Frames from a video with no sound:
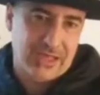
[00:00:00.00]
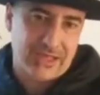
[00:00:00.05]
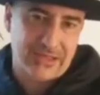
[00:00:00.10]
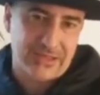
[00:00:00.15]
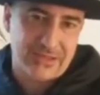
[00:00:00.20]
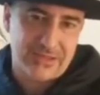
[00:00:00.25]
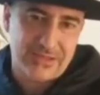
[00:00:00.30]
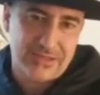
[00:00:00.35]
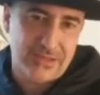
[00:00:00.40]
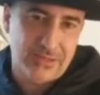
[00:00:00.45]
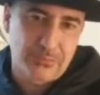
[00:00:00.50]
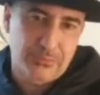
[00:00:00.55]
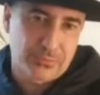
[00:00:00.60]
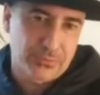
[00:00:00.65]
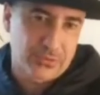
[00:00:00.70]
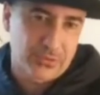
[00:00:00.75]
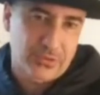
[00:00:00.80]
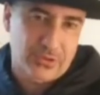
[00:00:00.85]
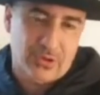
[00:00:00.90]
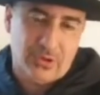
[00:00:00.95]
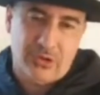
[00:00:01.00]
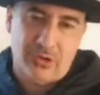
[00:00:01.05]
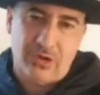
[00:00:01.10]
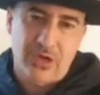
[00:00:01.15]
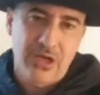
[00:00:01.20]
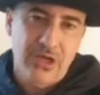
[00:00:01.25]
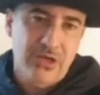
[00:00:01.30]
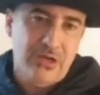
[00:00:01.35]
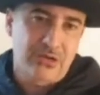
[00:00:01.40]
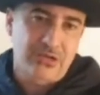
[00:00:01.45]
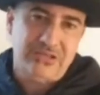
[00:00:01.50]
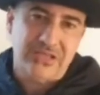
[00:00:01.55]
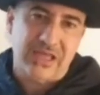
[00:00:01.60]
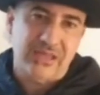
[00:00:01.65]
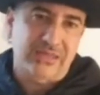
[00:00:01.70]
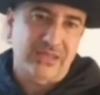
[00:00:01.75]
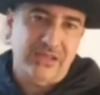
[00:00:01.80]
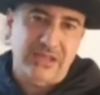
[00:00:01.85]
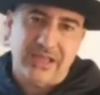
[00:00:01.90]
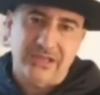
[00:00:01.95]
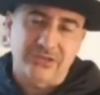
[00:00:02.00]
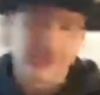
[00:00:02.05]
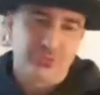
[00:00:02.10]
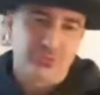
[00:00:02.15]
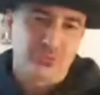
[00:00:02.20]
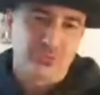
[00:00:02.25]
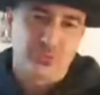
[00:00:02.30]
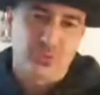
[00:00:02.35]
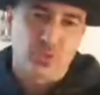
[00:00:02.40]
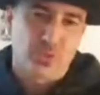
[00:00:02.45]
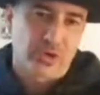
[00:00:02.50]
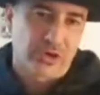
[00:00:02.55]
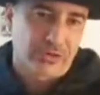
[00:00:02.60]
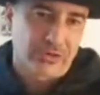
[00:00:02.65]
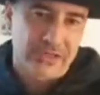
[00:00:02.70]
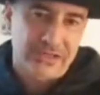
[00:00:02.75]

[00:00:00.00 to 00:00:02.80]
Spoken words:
a simple or something like to wear in the